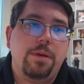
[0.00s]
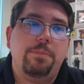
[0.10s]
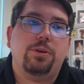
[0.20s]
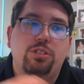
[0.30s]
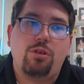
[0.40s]

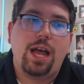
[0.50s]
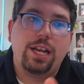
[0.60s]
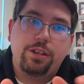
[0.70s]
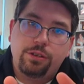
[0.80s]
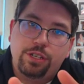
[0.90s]
people are
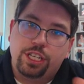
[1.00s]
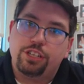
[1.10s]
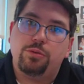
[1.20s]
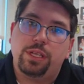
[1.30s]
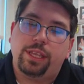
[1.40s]
trying to
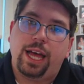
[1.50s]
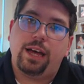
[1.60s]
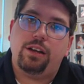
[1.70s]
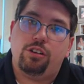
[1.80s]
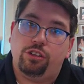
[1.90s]
deal with
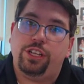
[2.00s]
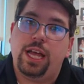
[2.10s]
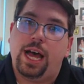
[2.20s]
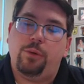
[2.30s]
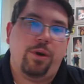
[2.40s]
that
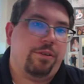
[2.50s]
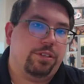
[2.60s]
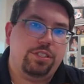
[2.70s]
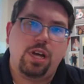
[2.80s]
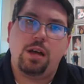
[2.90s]
early on, whether
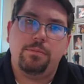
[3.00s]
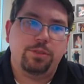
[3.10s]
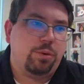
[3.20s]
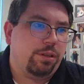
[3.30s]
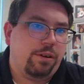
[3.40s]
it's
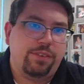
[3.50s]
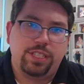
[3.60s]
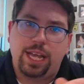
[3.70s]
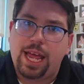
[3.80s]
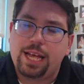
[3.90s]
Tums, whether if
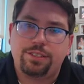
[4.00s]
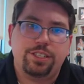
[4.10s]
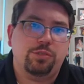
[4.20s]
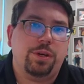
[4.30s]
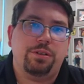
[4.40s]
it's
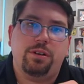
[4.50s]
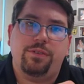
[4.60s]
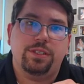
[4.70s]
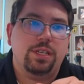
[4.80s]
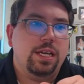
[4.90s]
antacids, whether
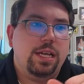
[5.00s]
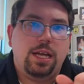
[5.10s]
if it's